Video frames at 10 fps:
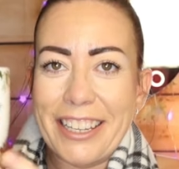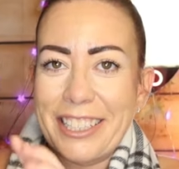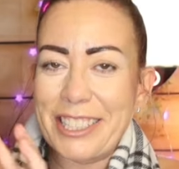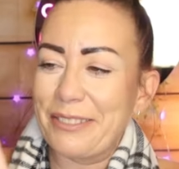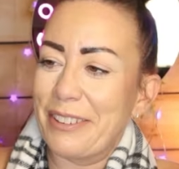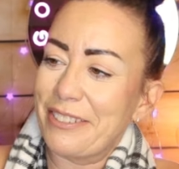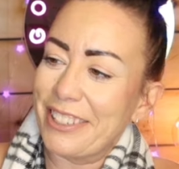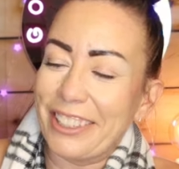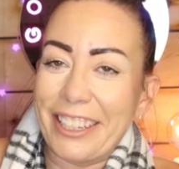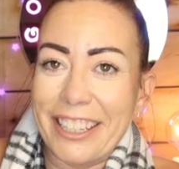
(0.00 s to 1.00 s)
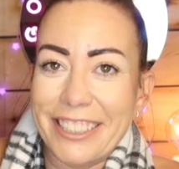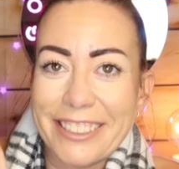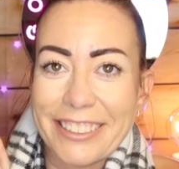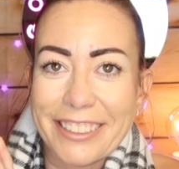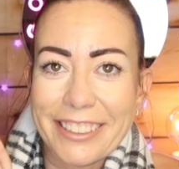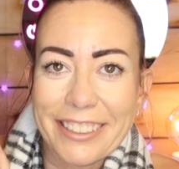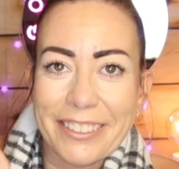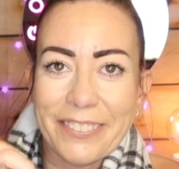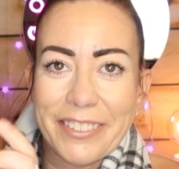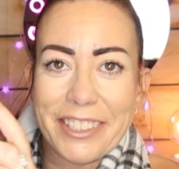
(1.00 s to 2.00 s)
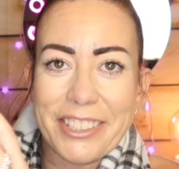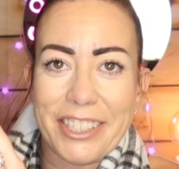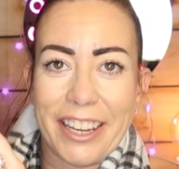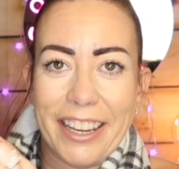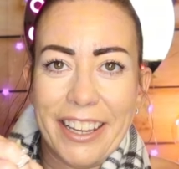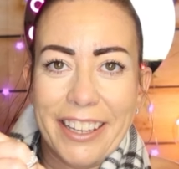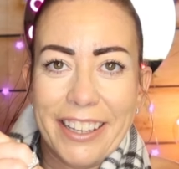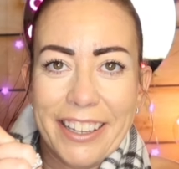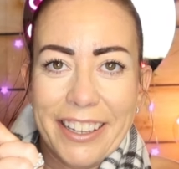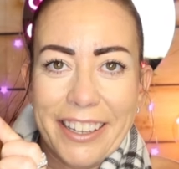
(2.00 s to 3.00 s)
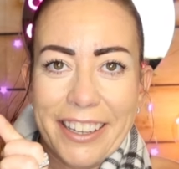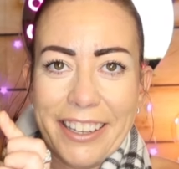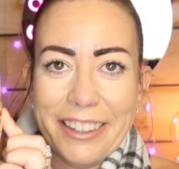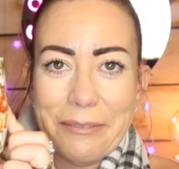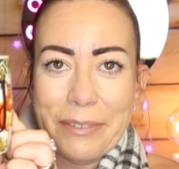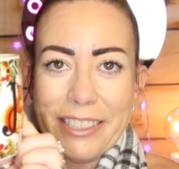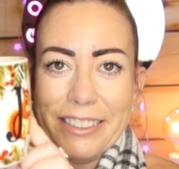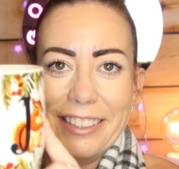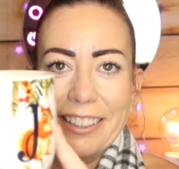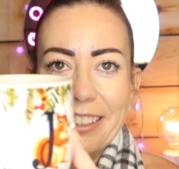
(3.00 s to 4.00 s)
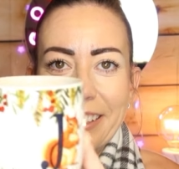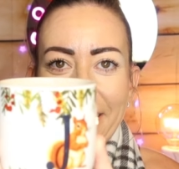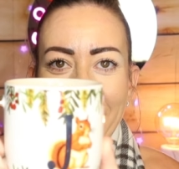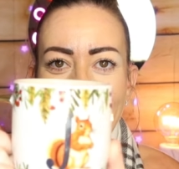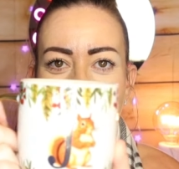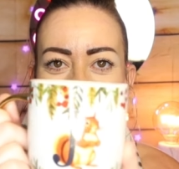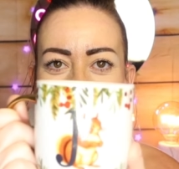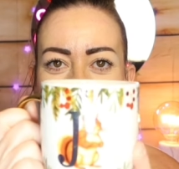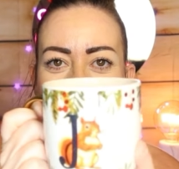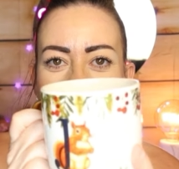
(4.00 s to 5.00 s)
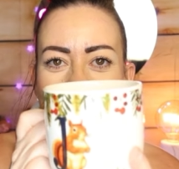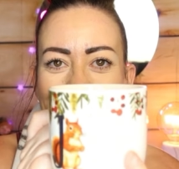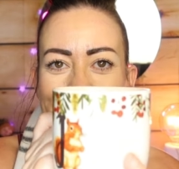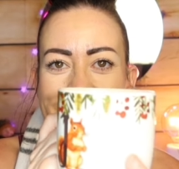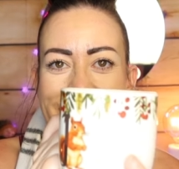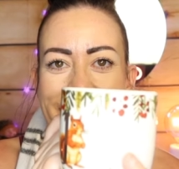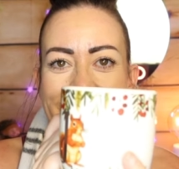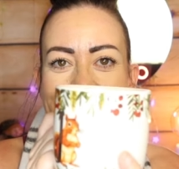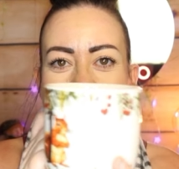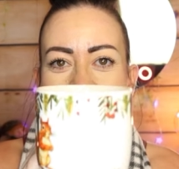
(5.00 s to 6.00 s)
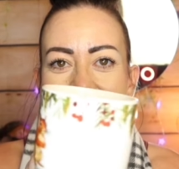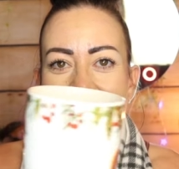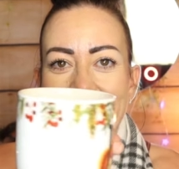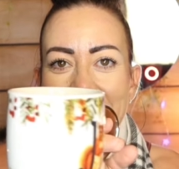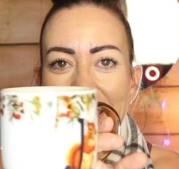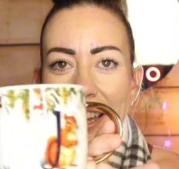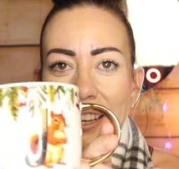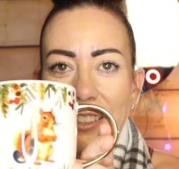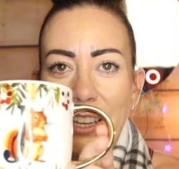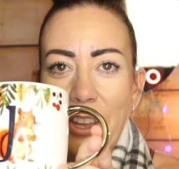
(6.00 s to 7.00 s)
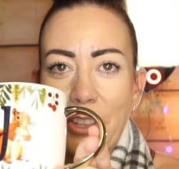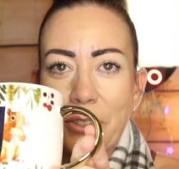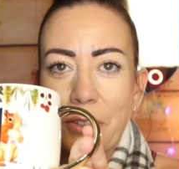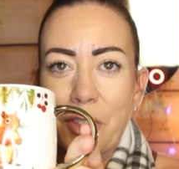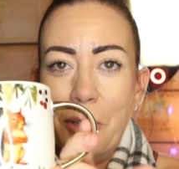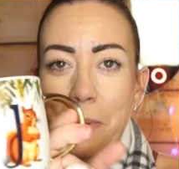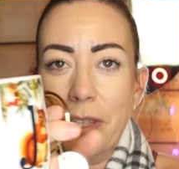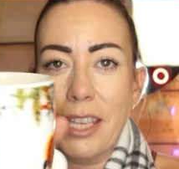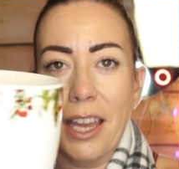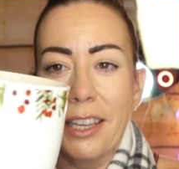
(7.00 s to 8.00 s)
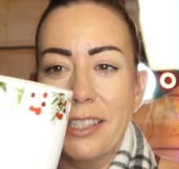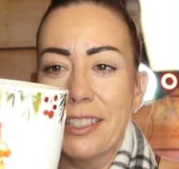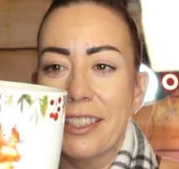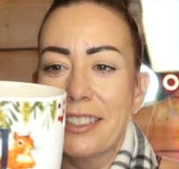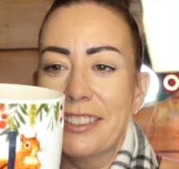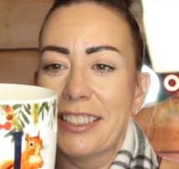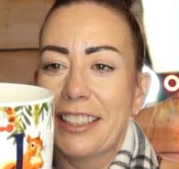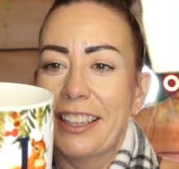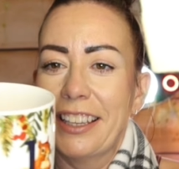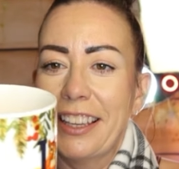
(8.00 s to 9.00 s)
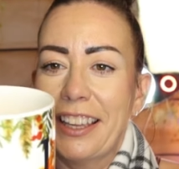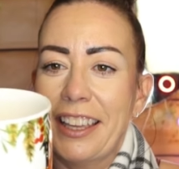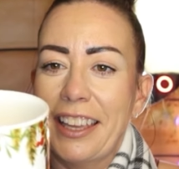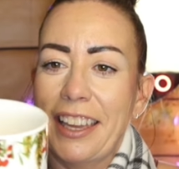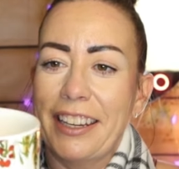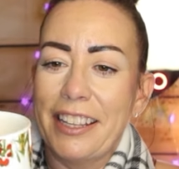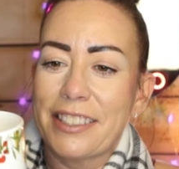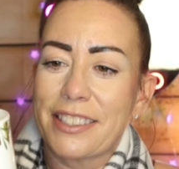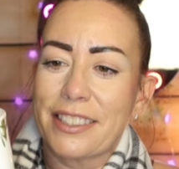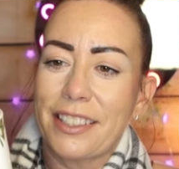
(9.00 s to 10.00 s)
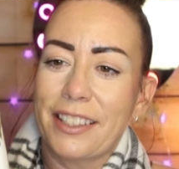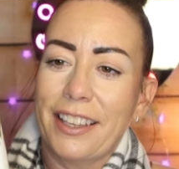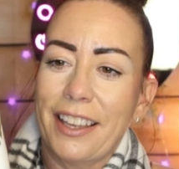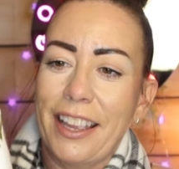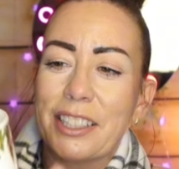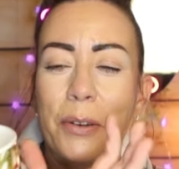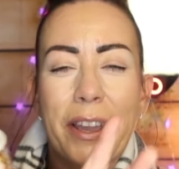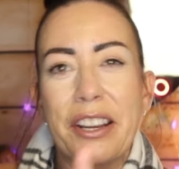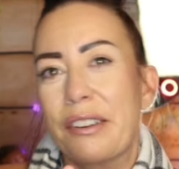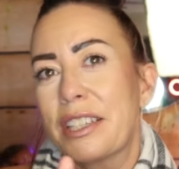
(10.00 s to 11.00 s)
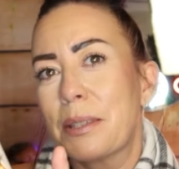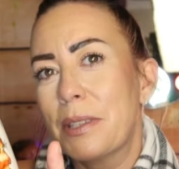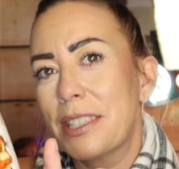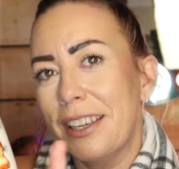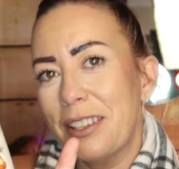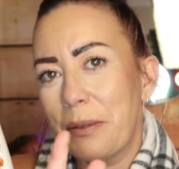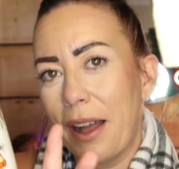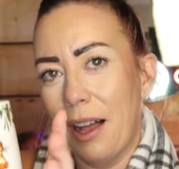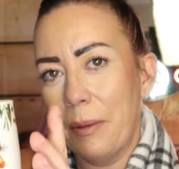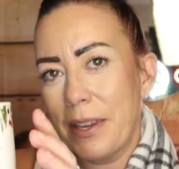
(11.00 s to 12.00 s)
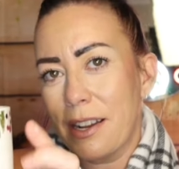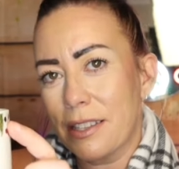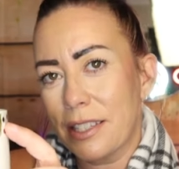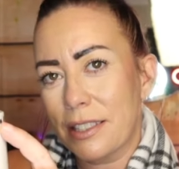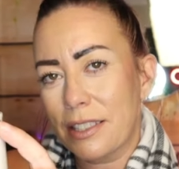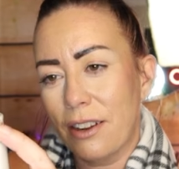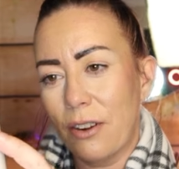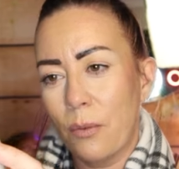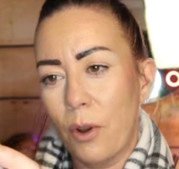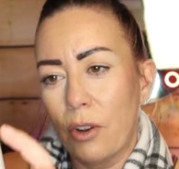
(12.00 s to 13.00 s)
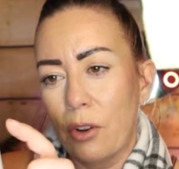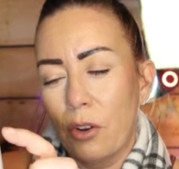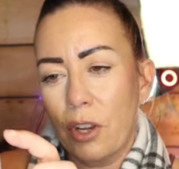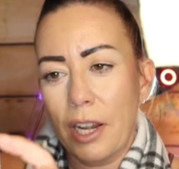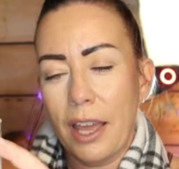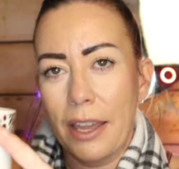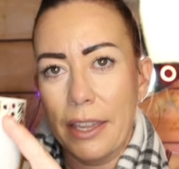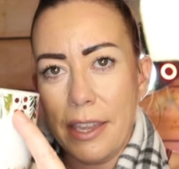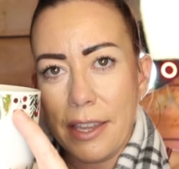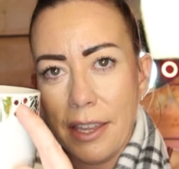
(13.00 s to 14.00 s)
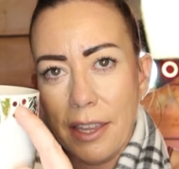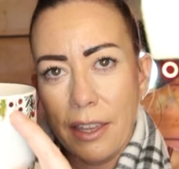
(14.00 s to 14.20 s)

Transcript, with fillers: a little squirrel on it with a J in the middle. How stinking cute is that? So it's double-sided, and it's quite Christmassy as well, because it's got what look like